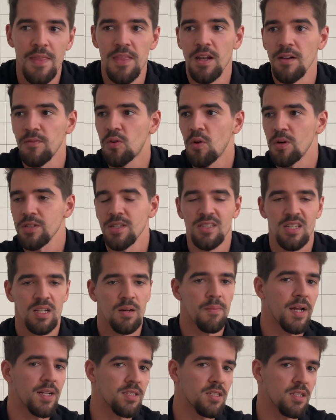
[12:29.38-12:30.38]
then of course I send
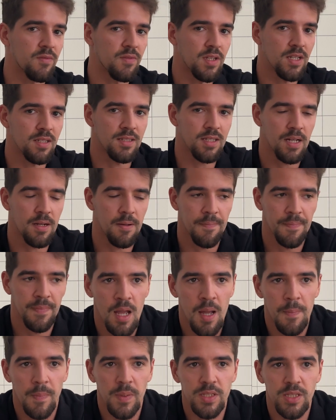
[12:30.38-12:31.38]
them back to the VSL.
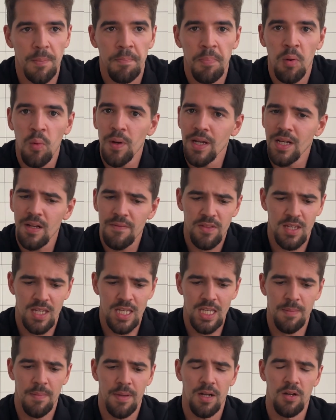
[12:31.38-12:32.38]
But the point of the
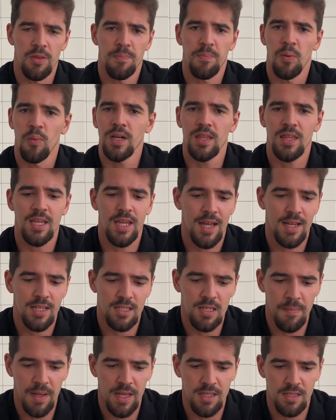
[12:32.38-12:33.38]
email, the point of the
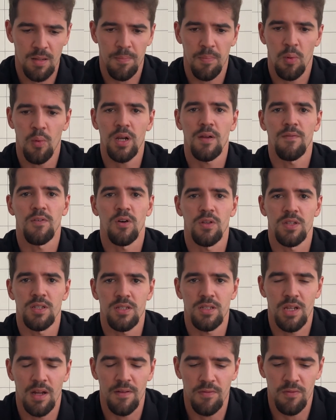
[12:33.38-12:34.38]
SMS, the point of all this
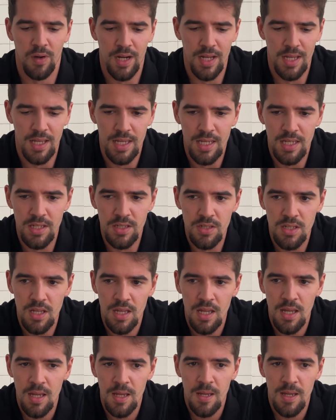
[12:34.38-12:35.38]
stuff, right, is
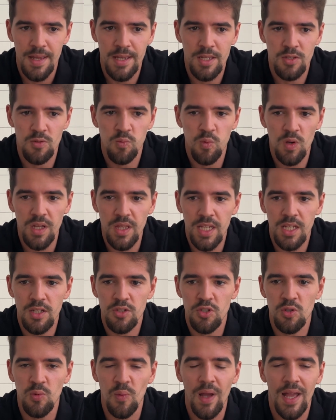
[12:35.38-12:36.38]
really
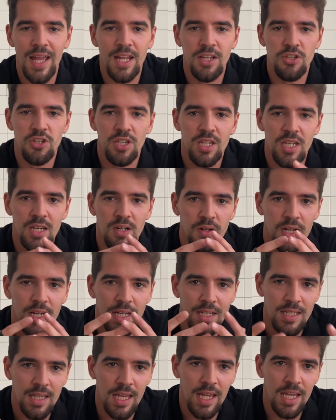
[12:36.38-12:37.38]
to engineer
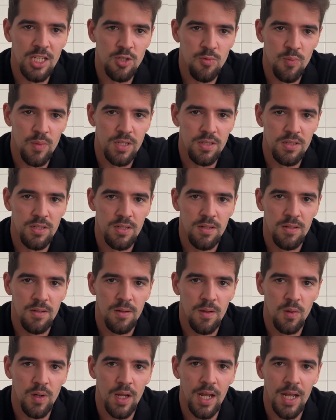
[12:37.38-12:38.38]
engagement,
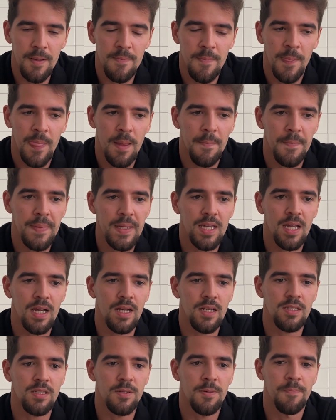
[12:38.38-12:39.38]
okay?
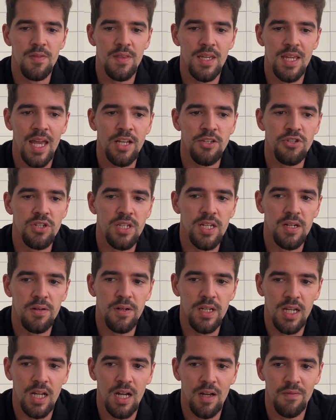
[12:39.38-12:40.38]
Because the
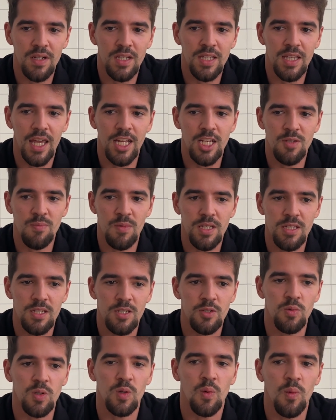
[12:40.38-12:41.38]
engineering of engagement
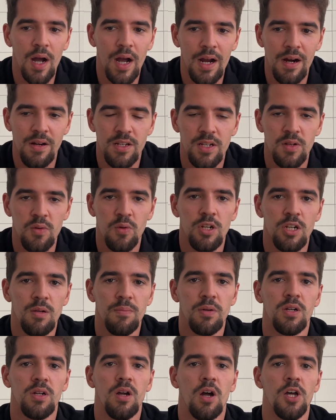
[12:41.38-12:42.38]
is required in order to
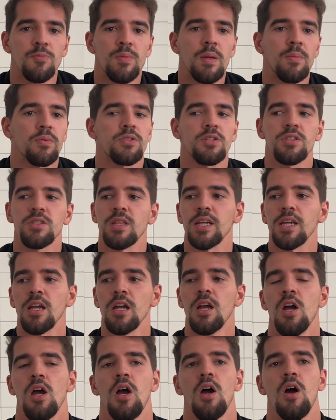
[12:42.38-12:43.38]
book calls. People just think,
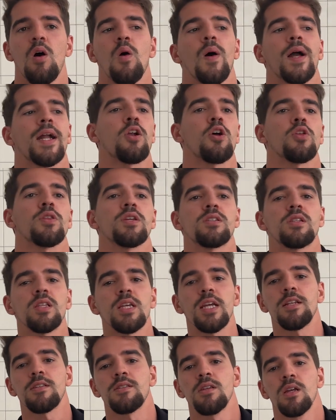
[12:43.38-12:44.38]
oh, I got all these
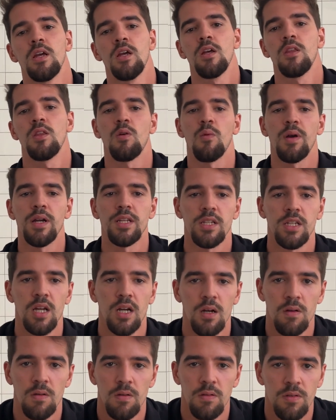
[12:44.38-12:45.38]
leads, they're ready to
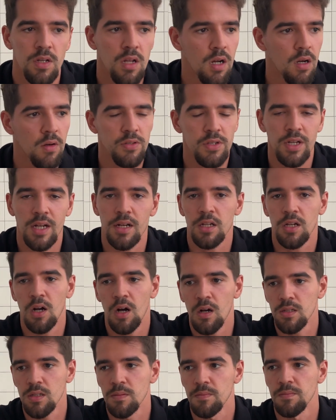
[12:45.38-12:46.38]
go. No, you gotta
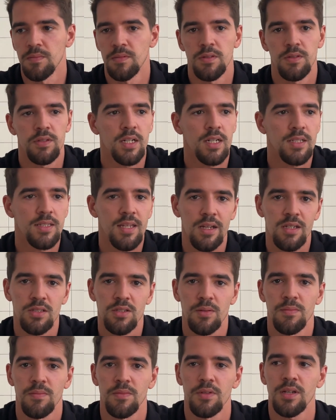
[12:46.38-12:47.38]
call them, you gotta text
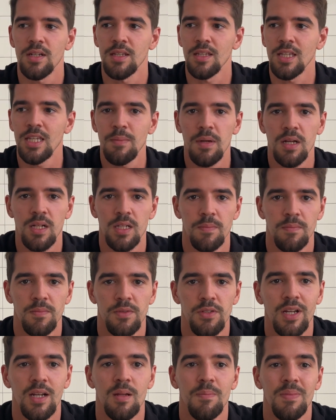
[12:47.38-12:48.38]
them, you gotta email them,
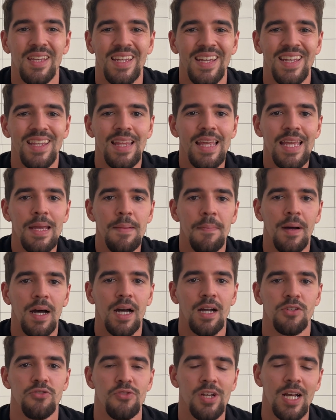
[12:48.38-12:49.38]
you gotta be in the
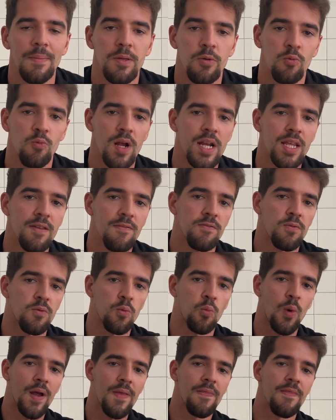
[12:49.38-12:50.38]
inbox, you gotta be ready for
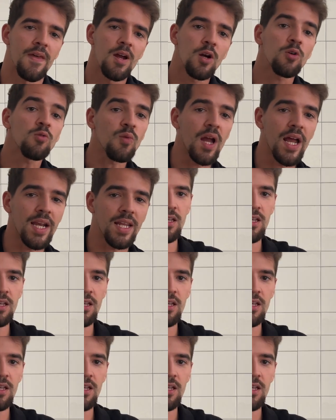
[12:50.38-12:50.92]
when they're ready.